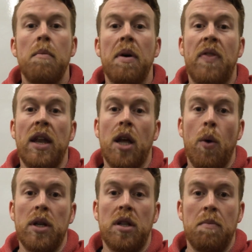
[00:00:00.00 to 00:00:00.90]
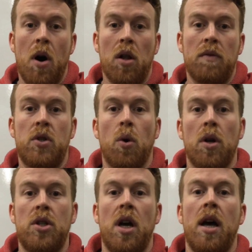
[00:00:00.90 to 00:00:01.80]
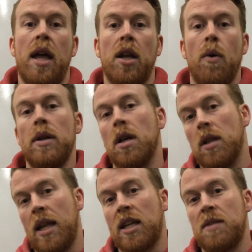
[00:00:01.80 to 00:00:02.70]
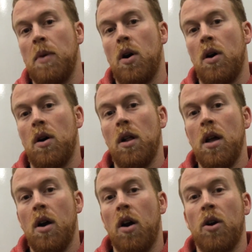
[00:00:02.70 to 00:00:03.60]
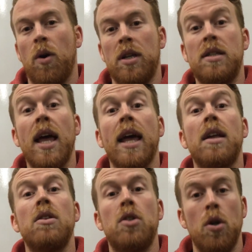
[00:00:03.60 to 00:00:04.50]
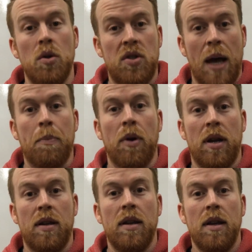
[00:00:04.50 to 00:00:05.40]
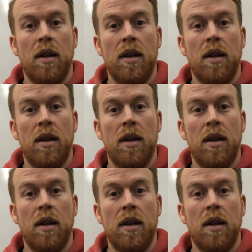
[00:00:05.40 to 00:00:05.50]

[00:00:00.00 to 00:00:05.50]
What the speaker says: but then going to the Mall of Georgia and going to Lenox Mall are going to take two separate